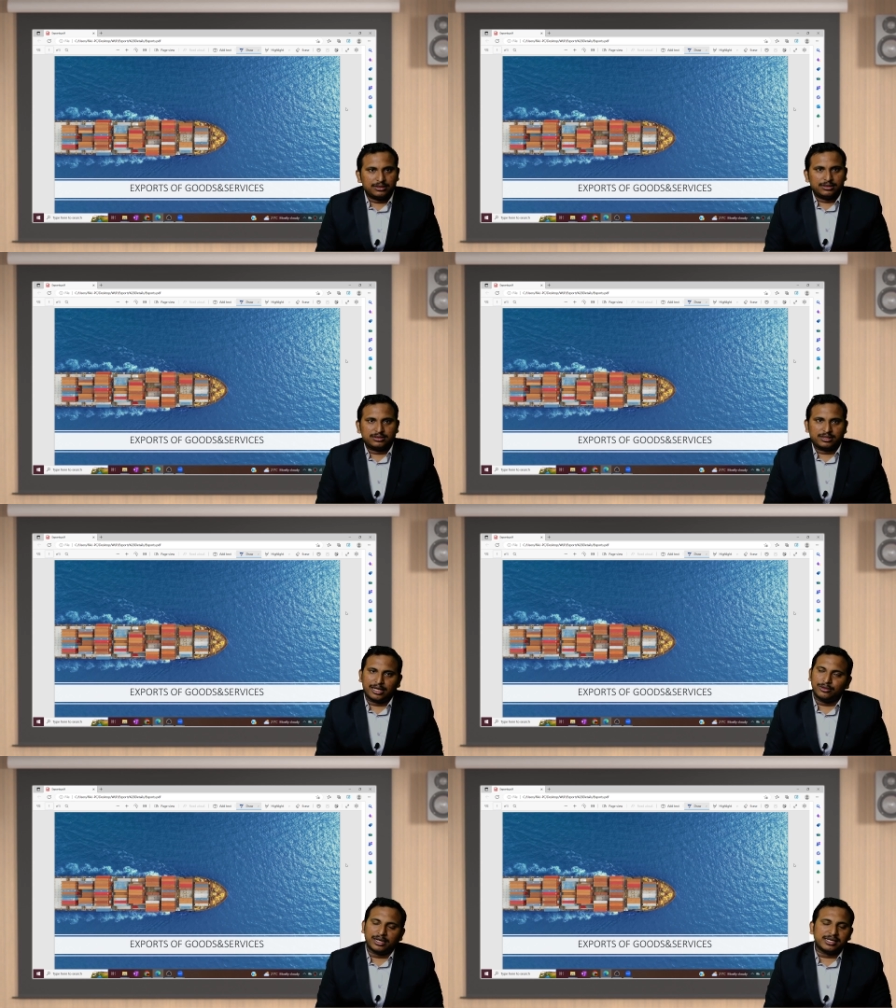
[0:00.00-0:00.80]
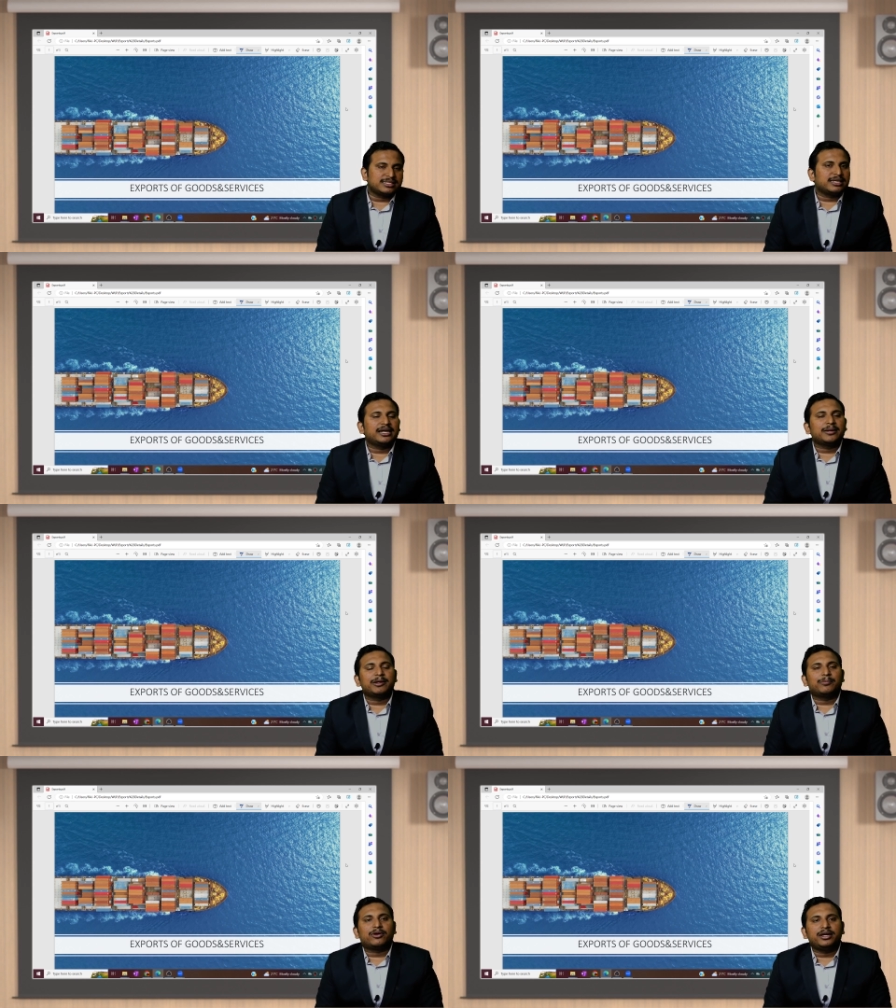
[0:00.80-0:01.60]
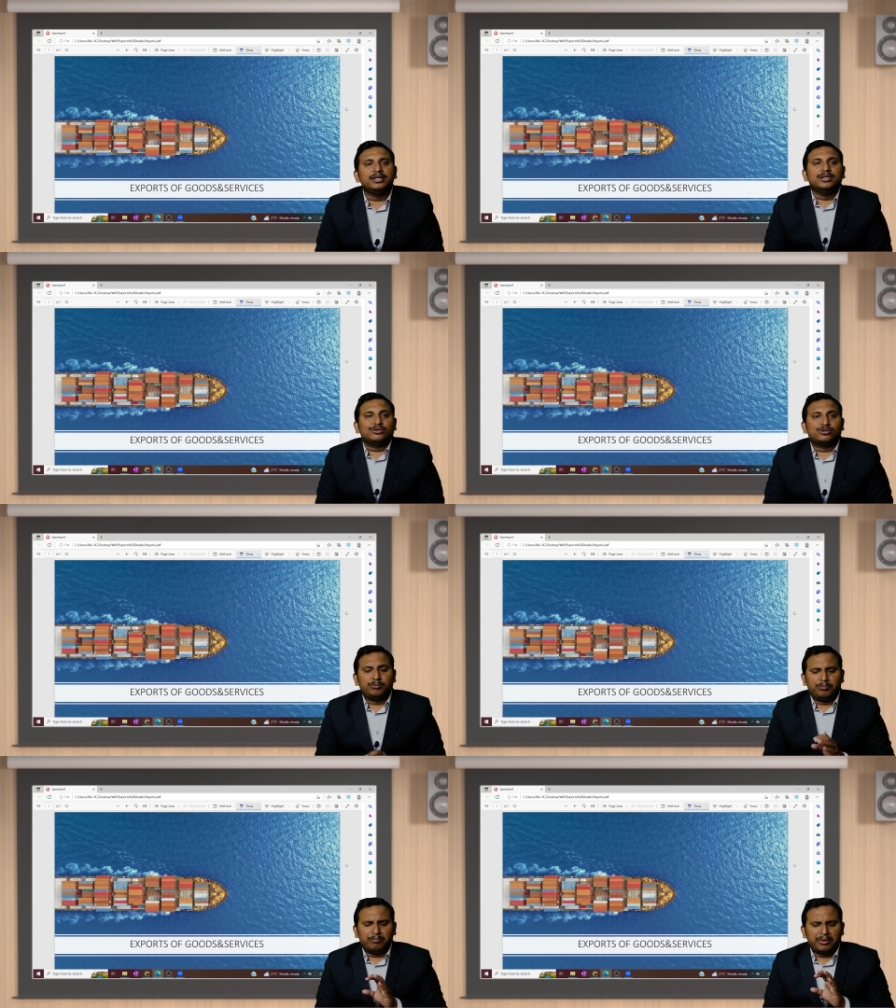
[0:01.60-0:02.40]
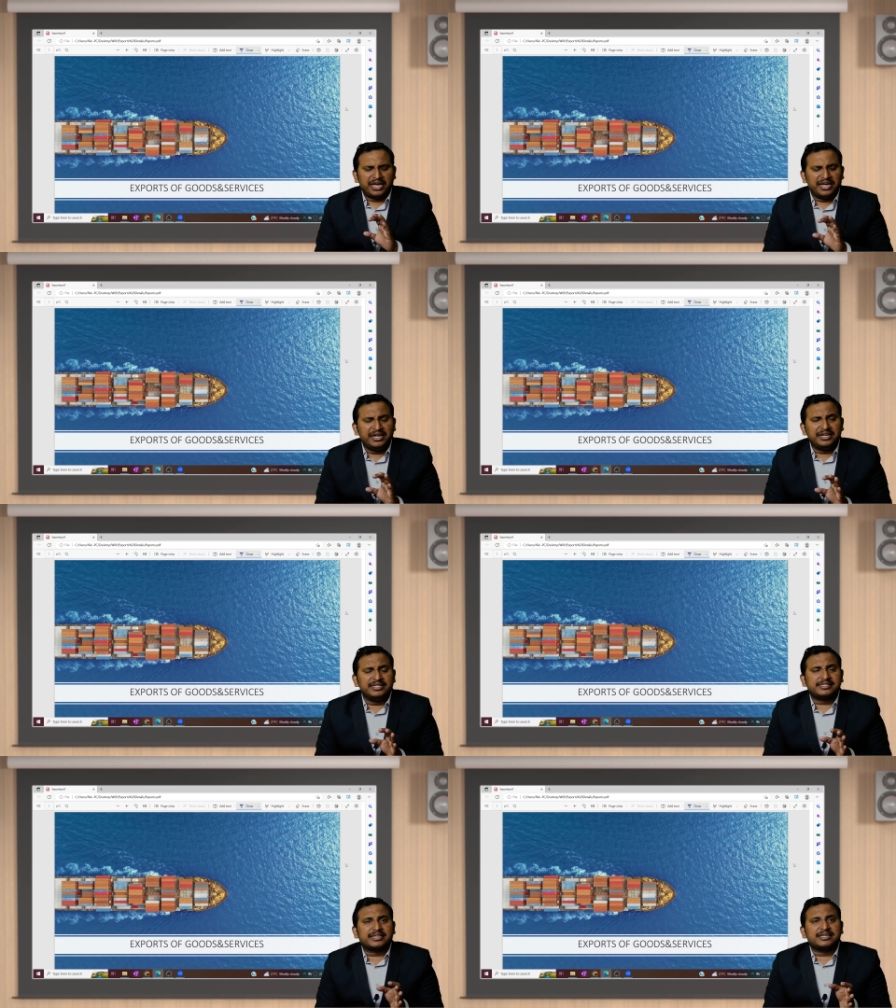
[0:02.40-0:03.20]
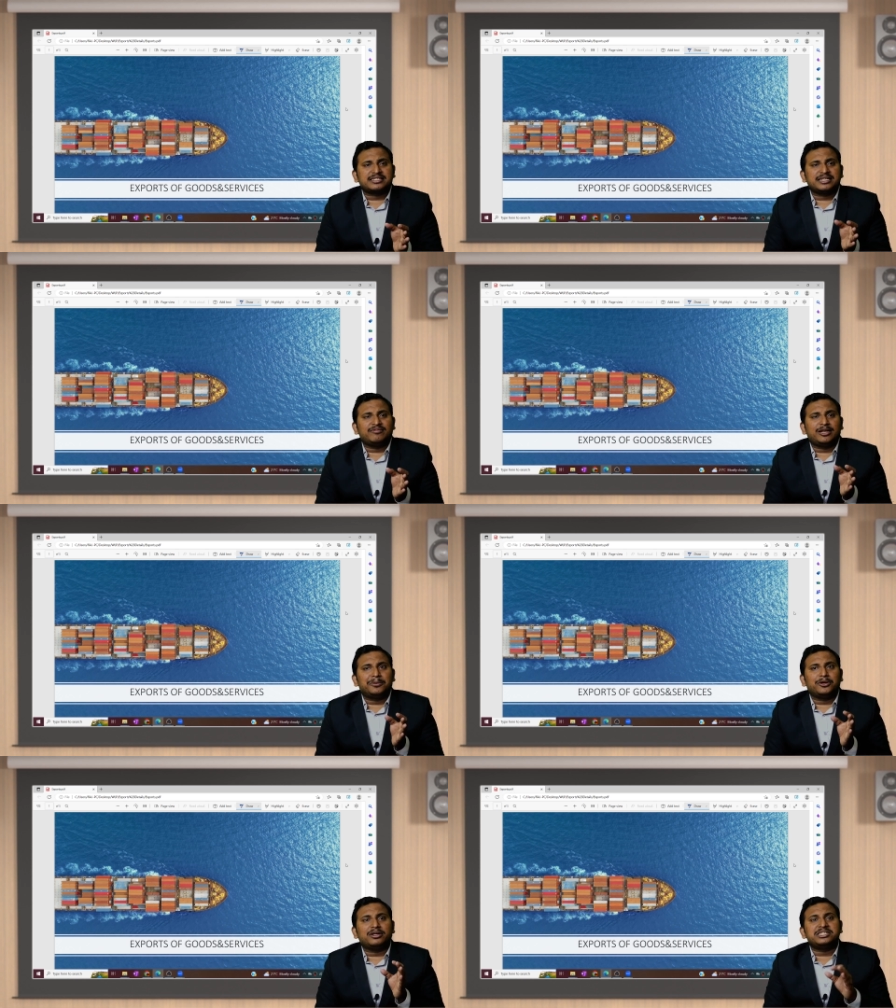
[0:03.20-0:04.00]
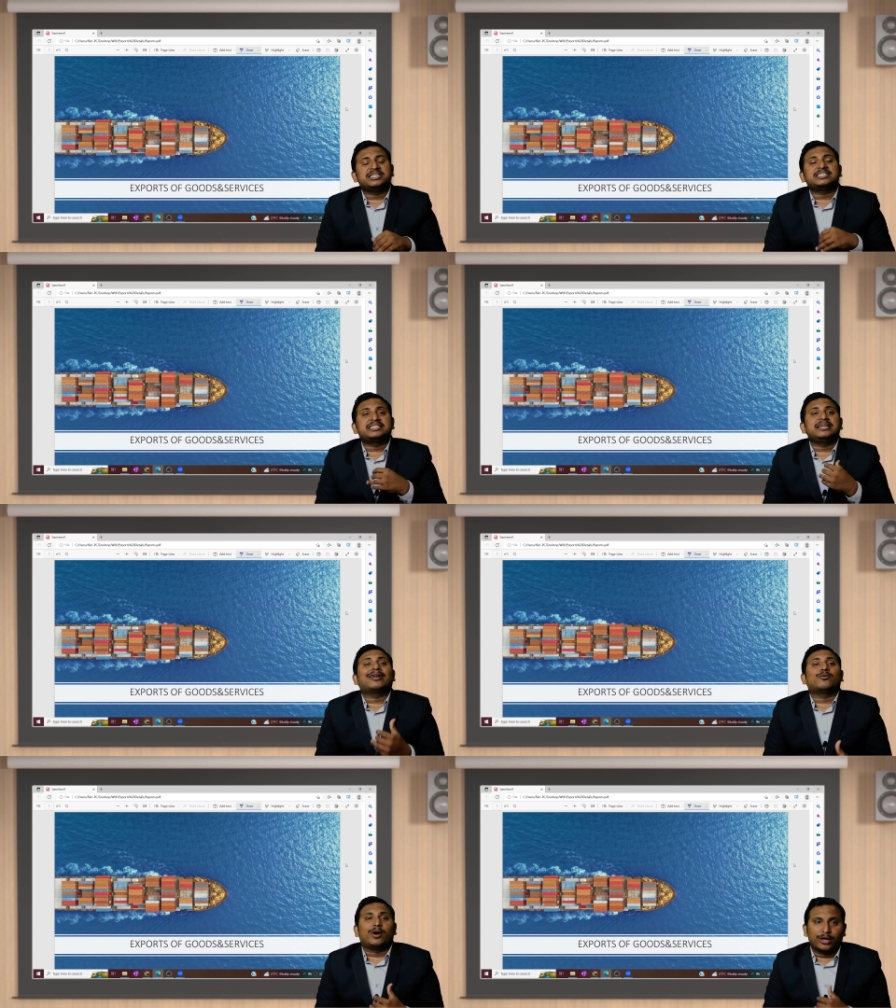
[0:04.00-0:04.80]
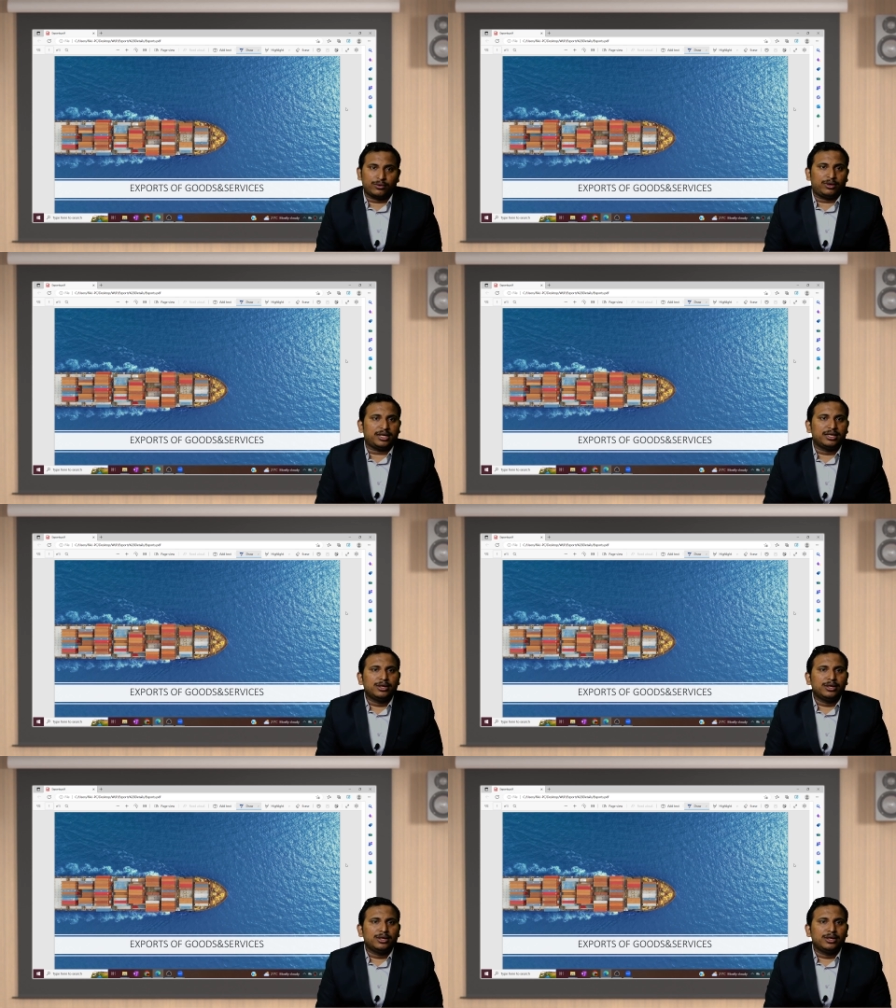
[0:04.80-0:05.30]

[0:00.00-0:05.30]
Sir, are you understanding my point? So main discussion will be on GSTR 1 only.